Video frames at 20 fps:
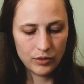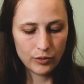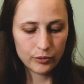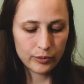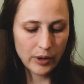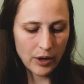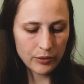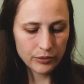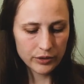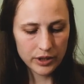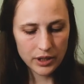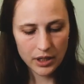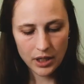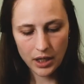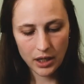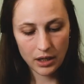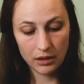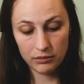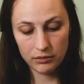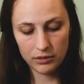rounds,
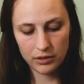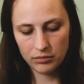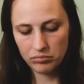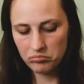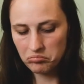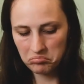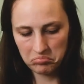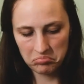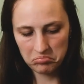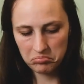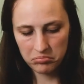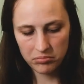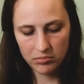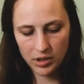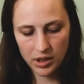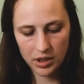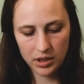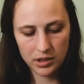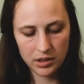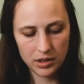and
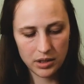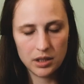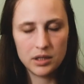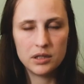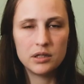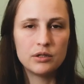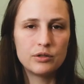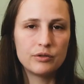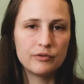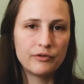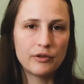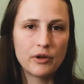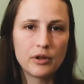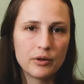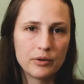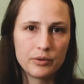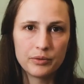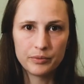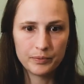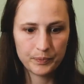it's easy to
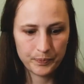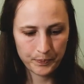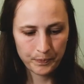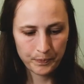follow.